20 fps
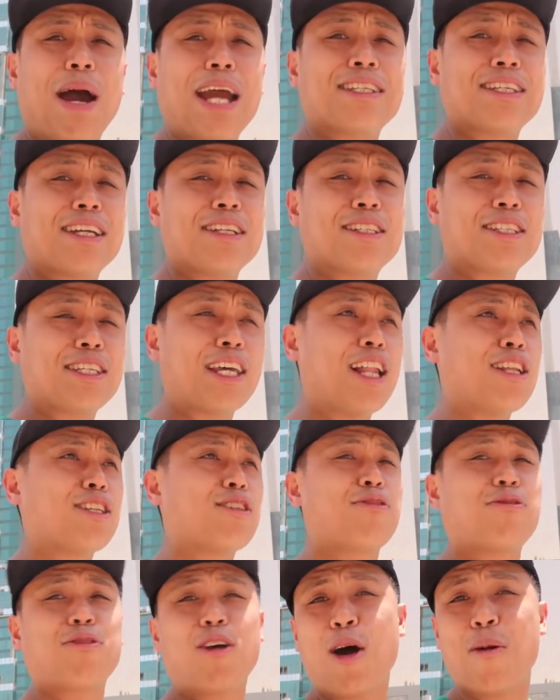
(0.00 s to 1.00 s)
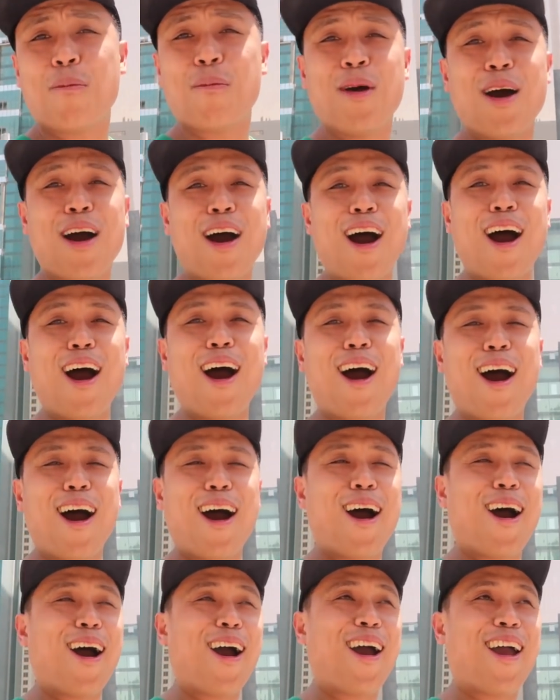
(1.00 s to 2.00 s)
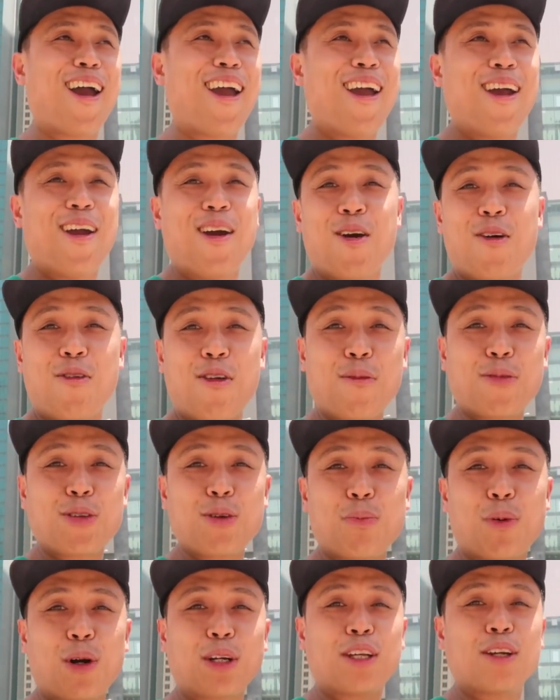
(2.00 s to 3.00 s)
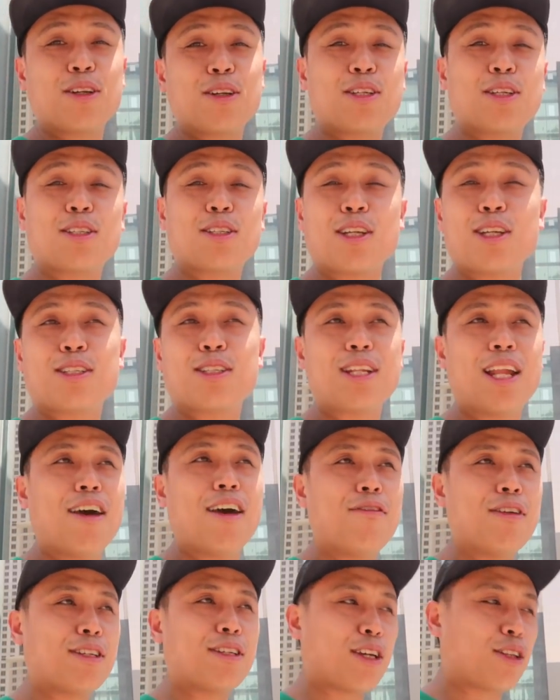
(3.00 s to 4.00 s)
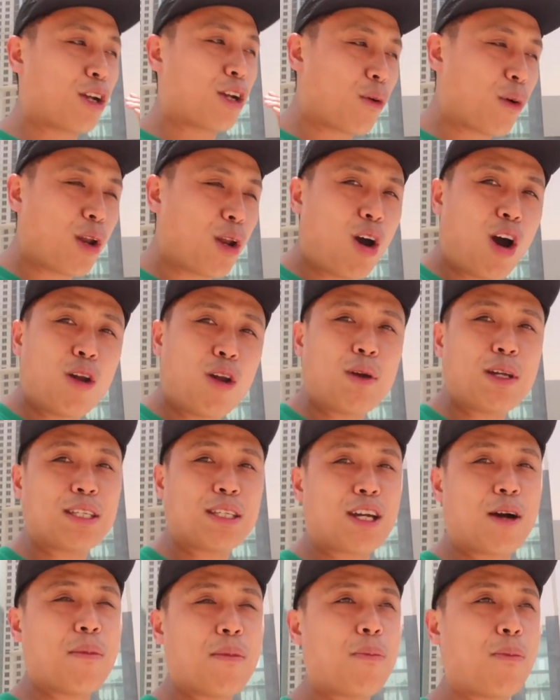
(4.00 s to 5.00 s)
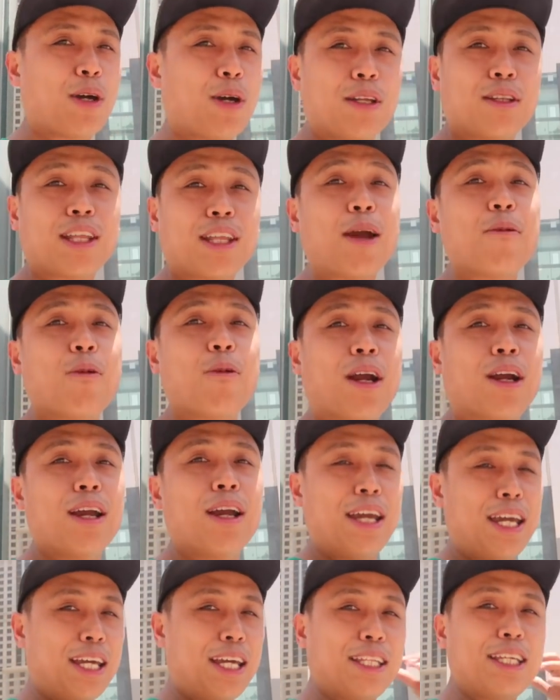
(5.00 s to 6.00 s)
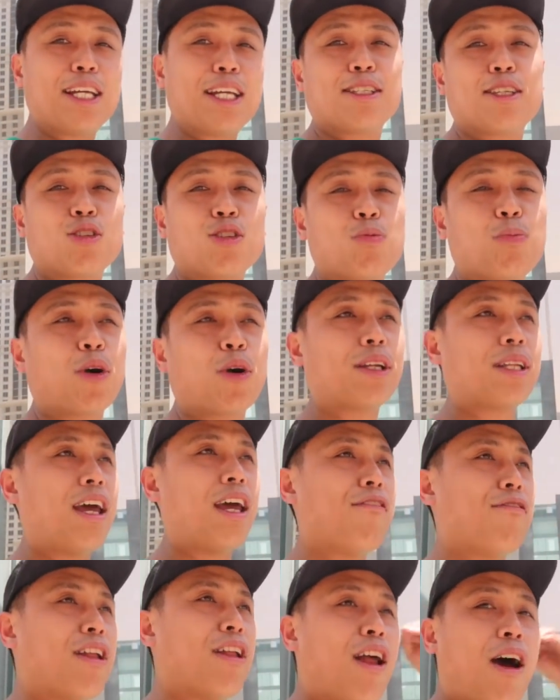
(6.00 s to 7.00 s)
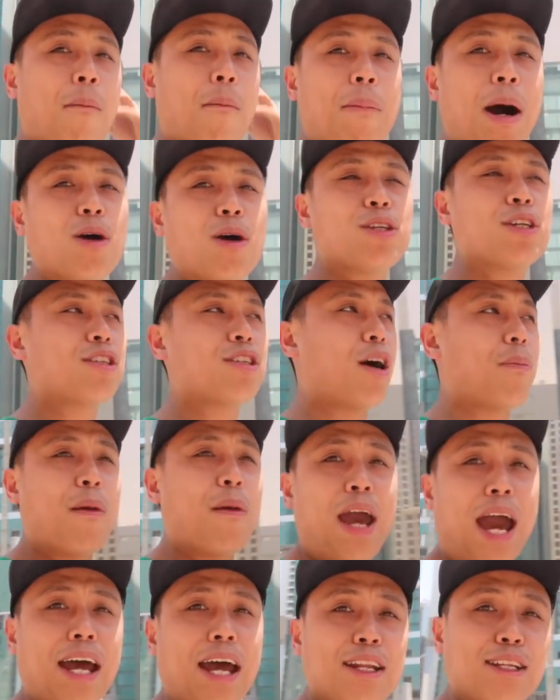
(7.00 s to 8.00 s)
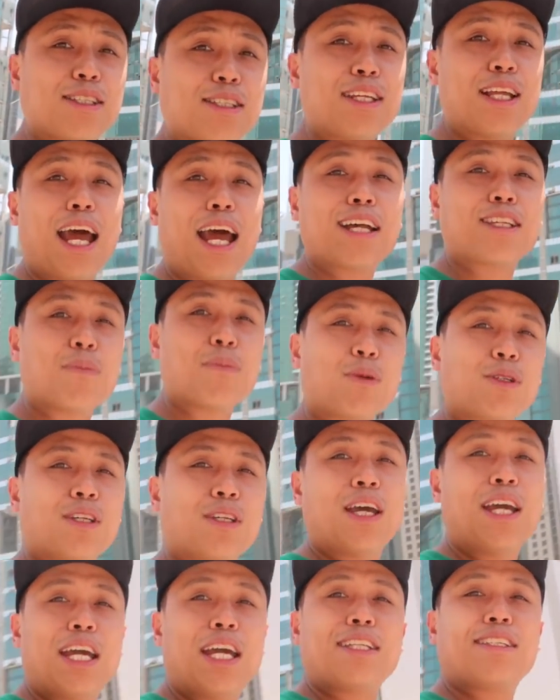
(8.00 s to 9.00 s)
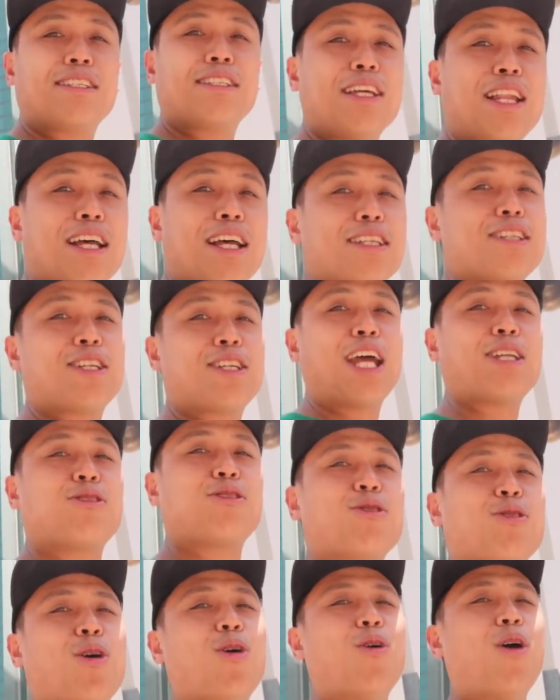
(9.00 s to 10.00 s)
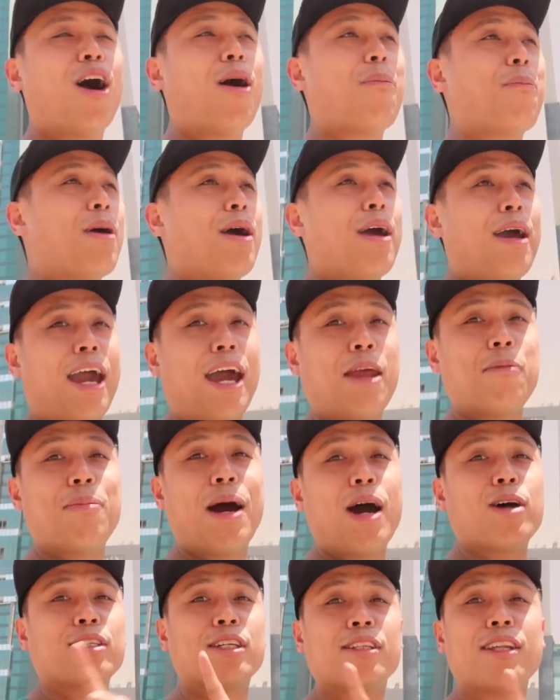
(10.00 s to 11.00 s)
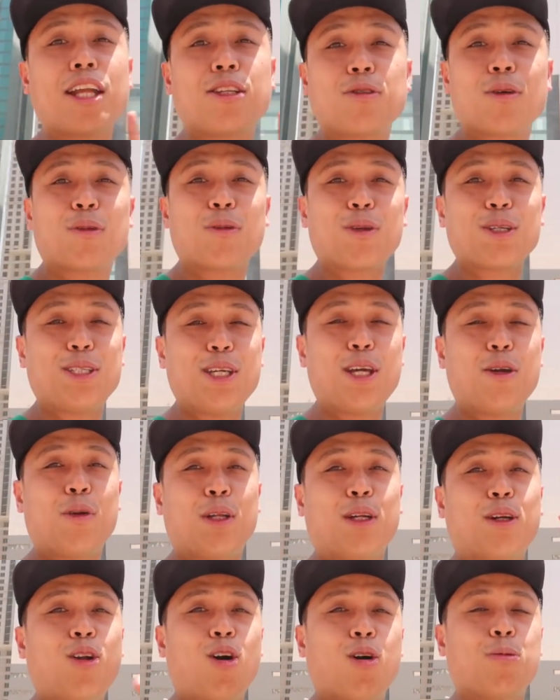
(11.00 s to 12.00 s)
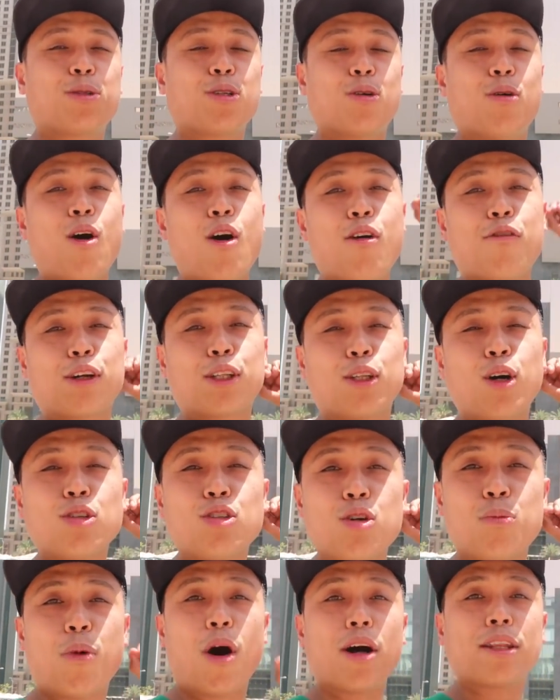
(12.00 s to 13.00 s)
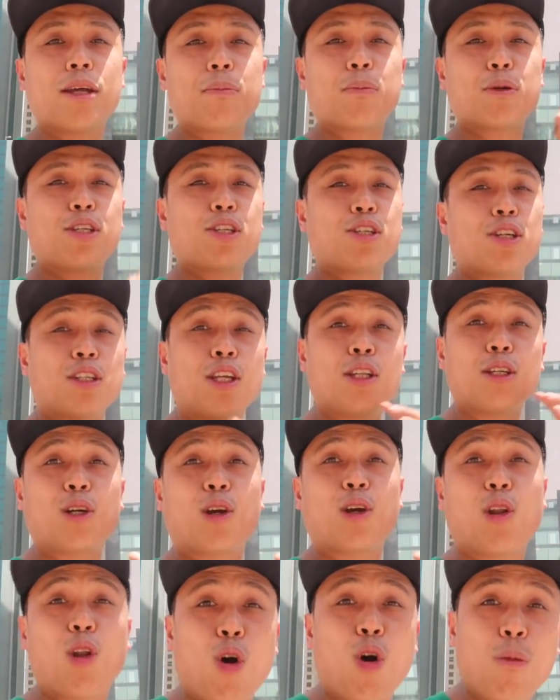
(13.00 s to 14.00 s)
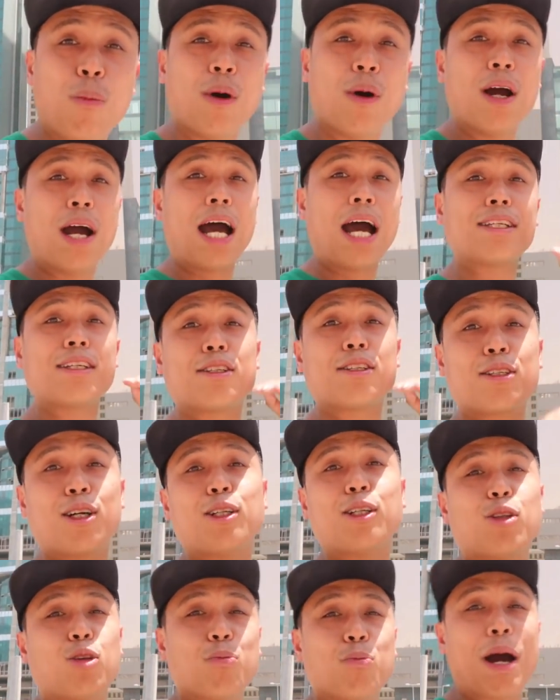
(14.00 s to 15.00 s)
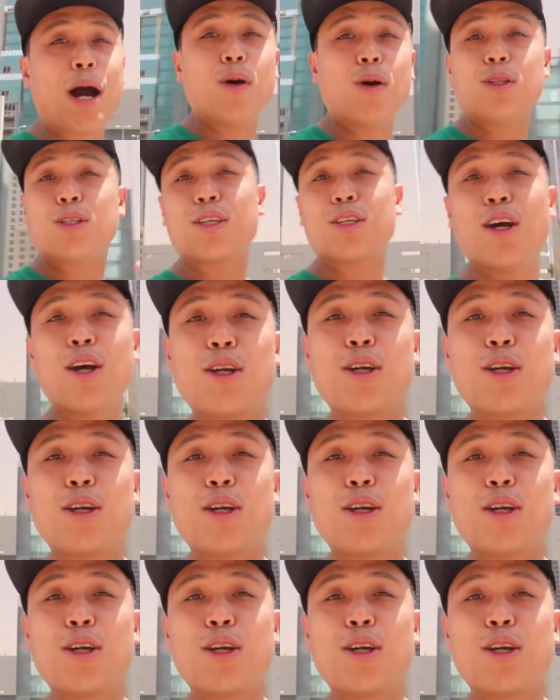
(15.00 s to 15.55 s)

buys and sells from uh, from support and resistance levels. Eh, there will always come a point in time where it hits the support level, bounces up, and it still has a it still has a chance to go up and bounce, and that's what we're seeing with Globe. So for those who bought and positioned in Globe as it started to bounce,